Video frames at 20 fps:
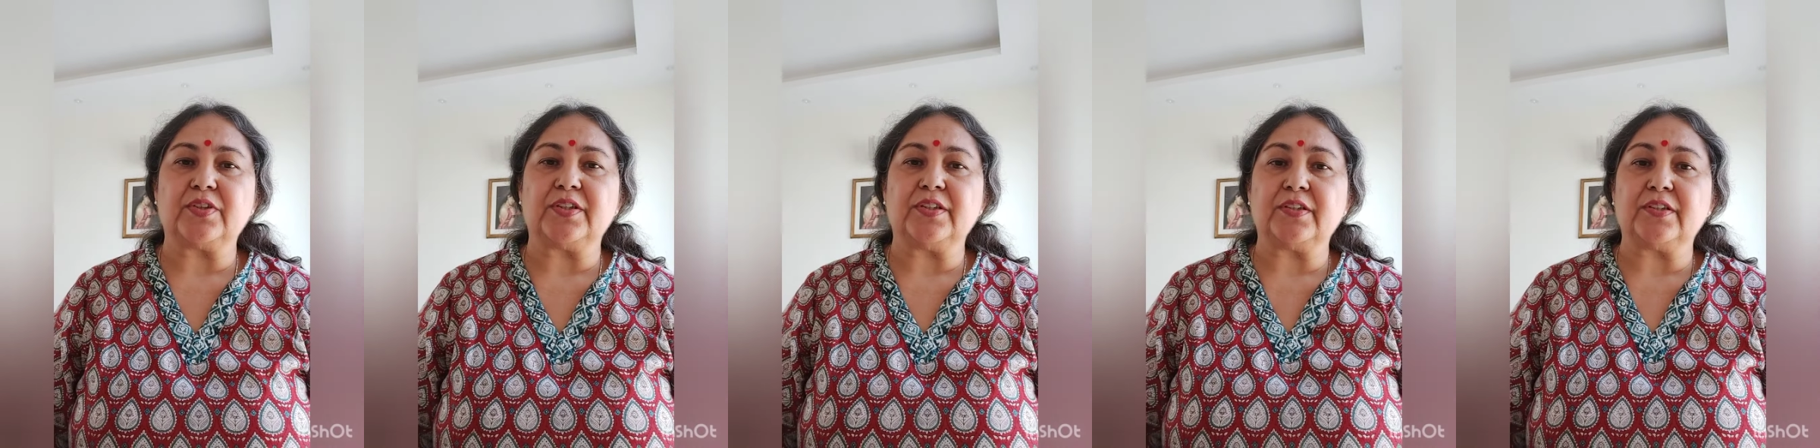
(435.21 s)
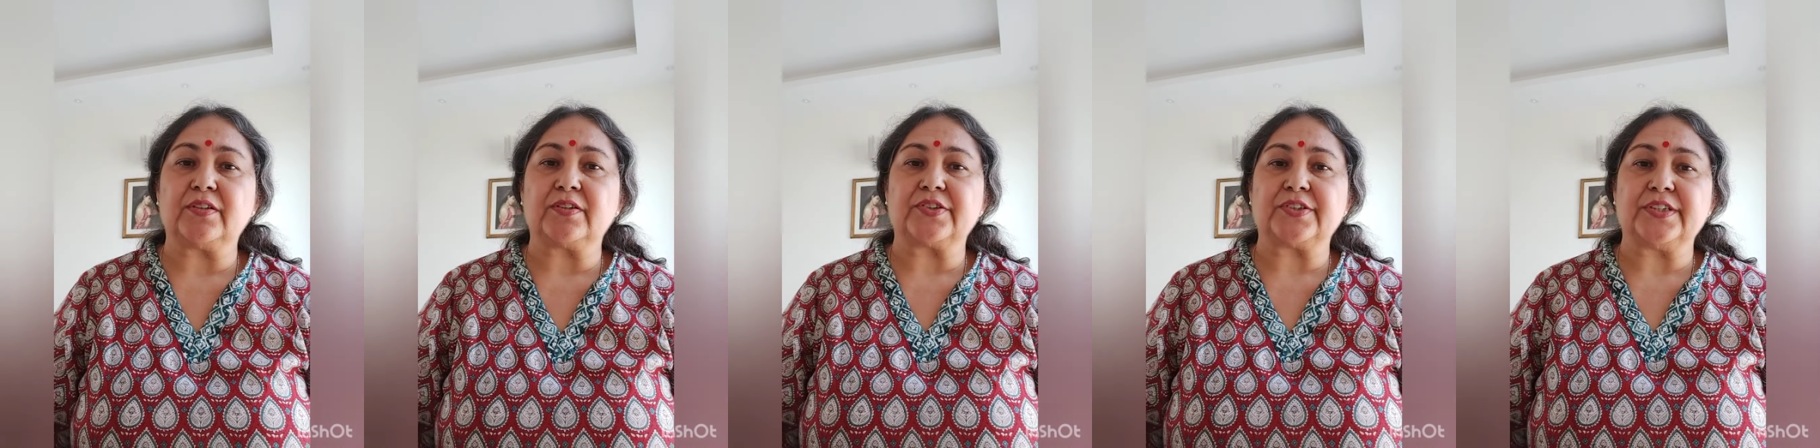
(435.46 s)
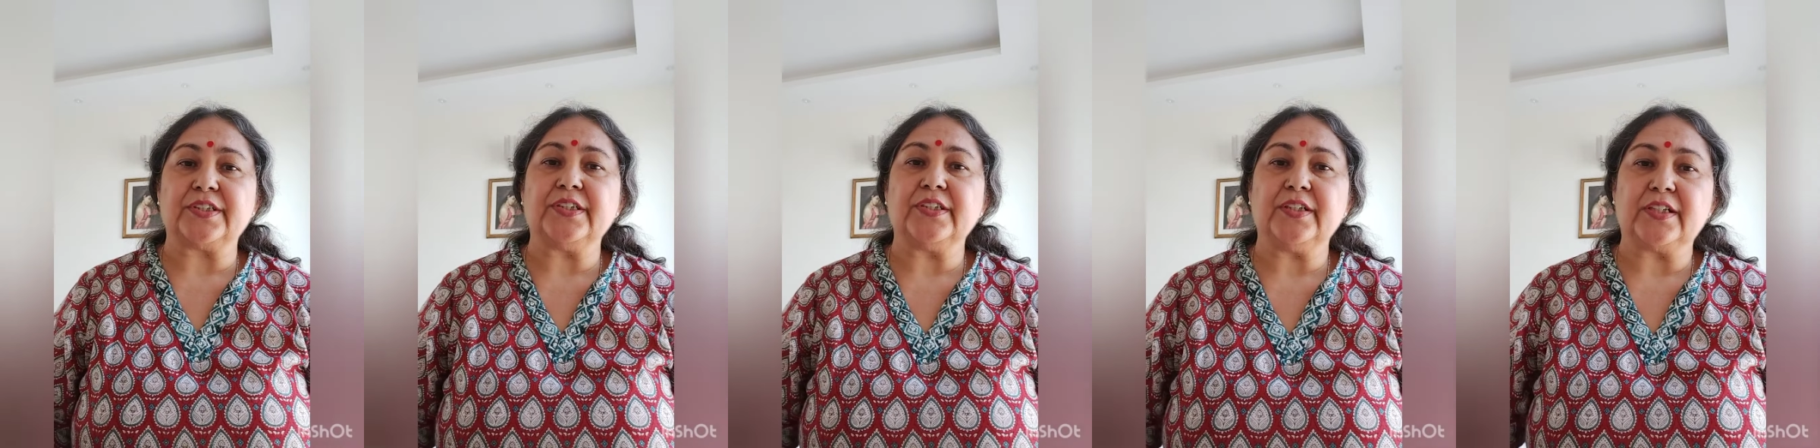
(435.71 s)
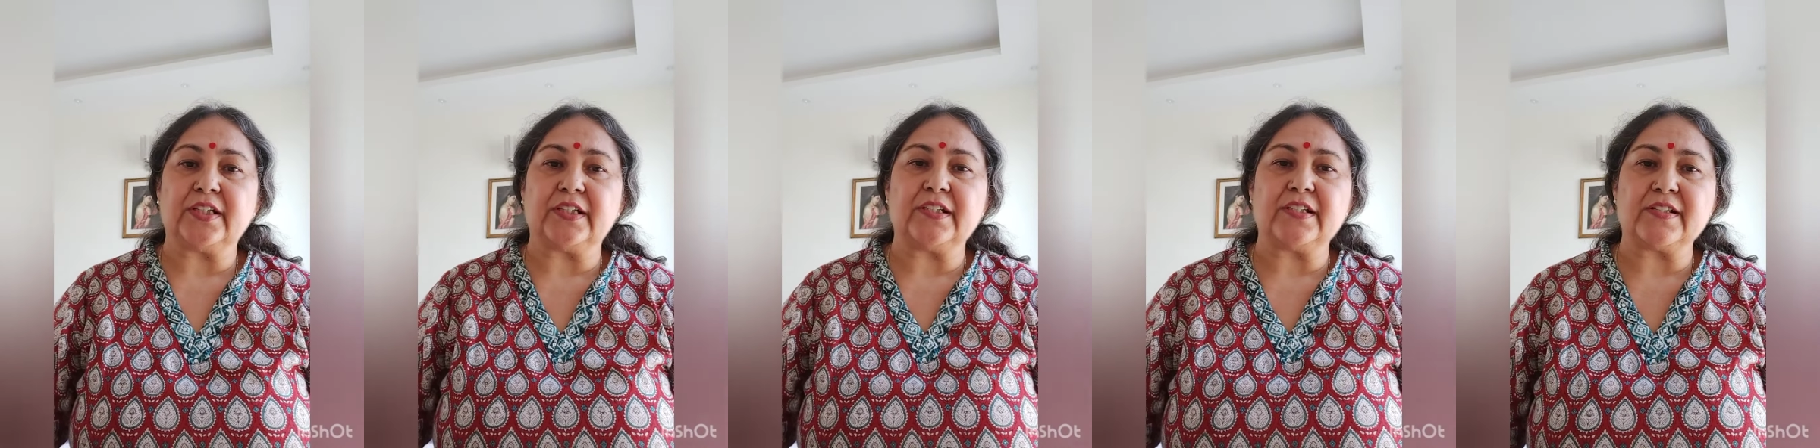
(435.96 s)
he or she
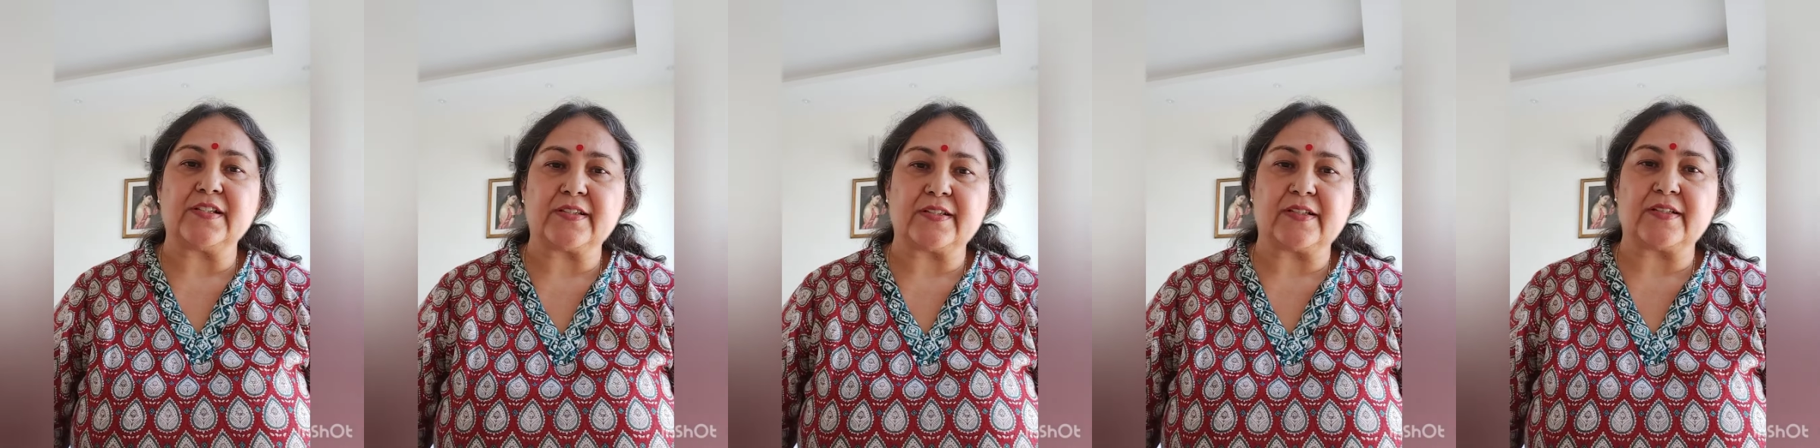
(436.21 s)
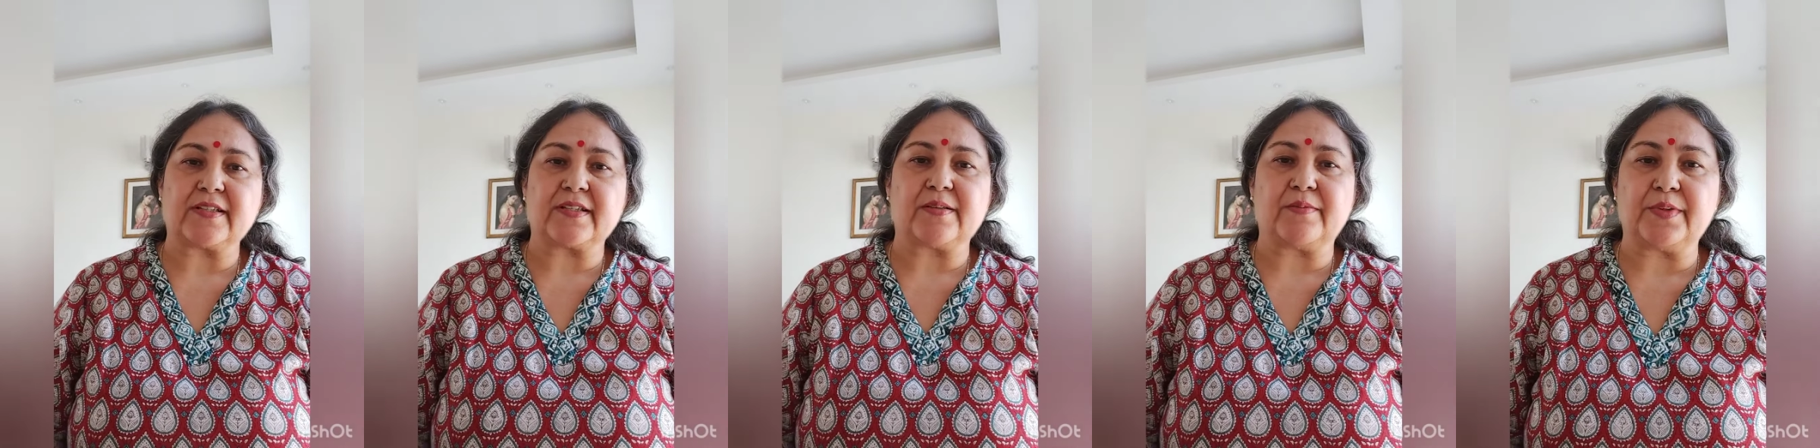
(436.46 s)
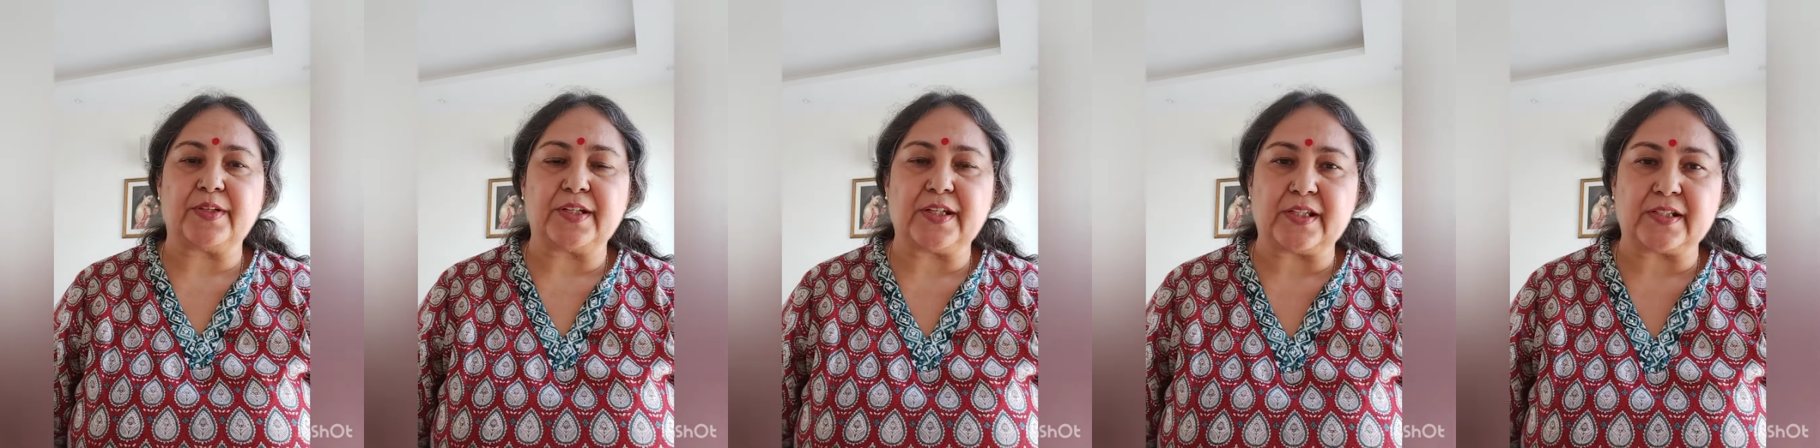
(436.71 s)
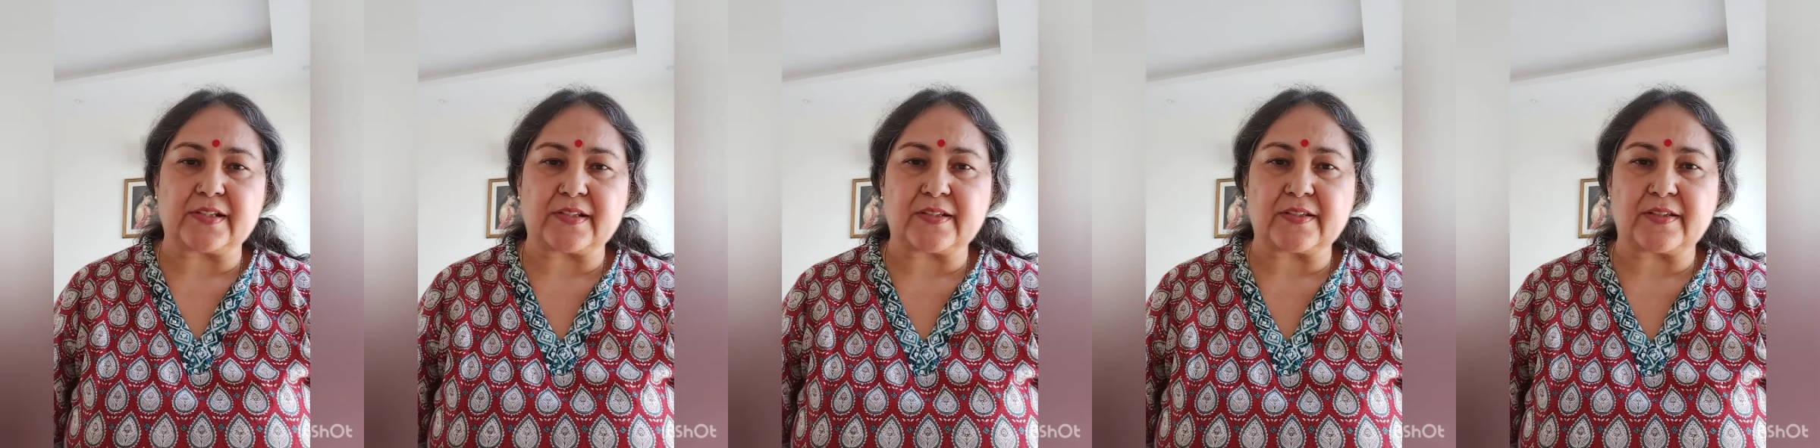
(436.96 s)
heals someone
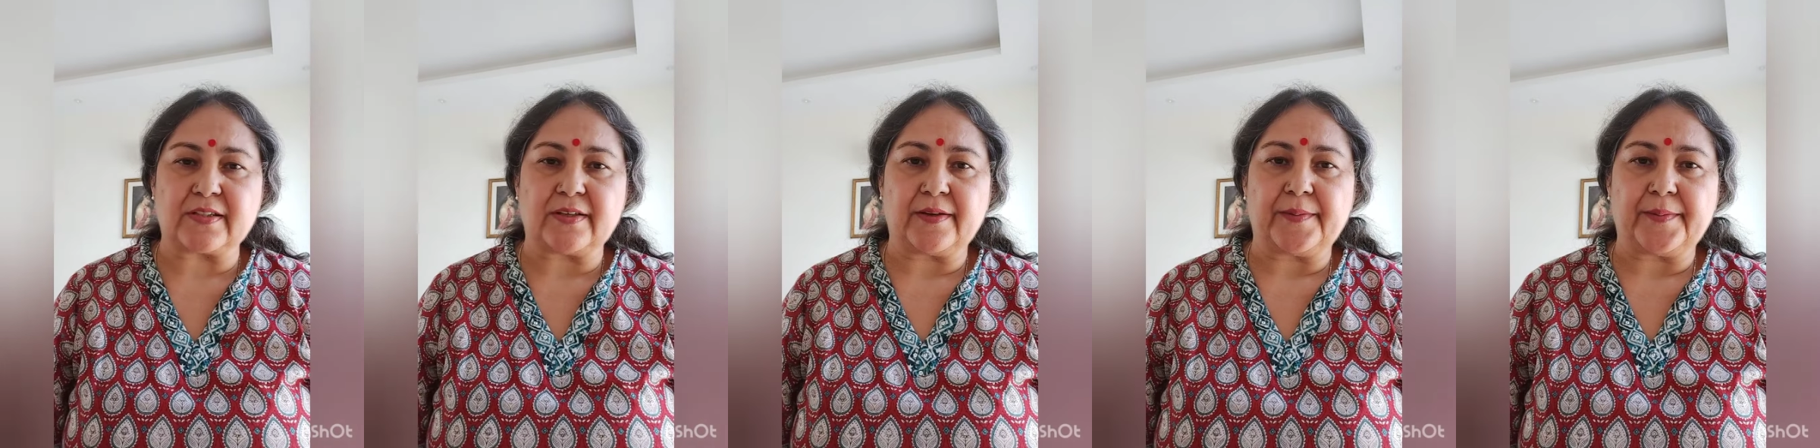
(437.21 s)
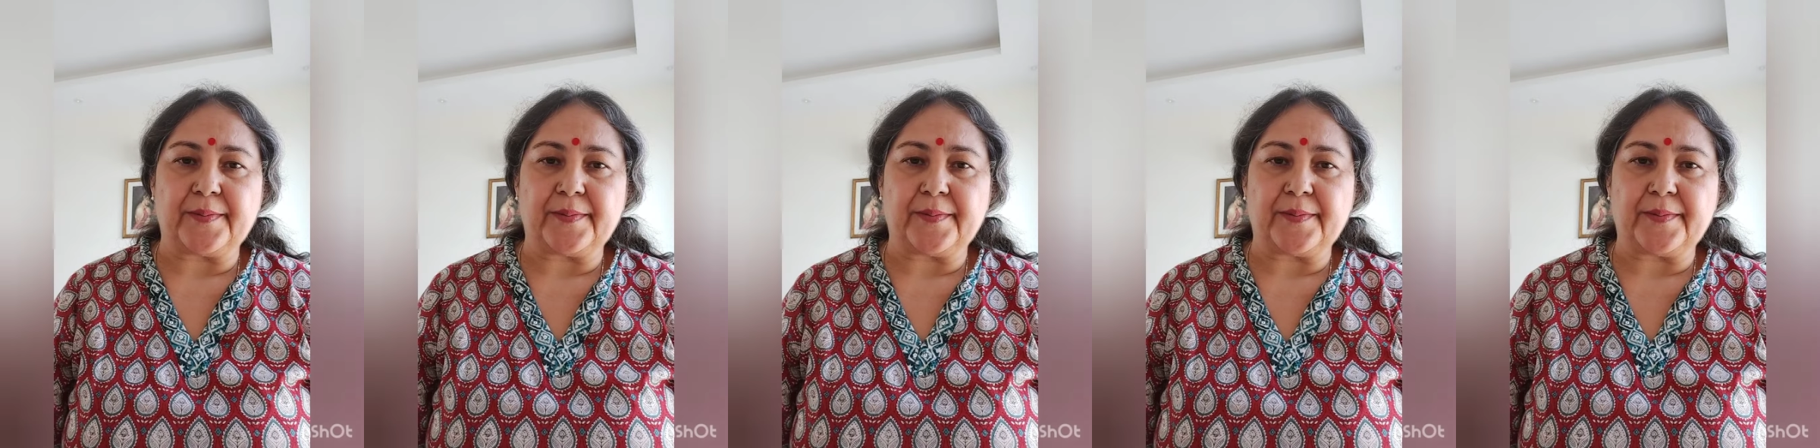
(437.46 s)
else.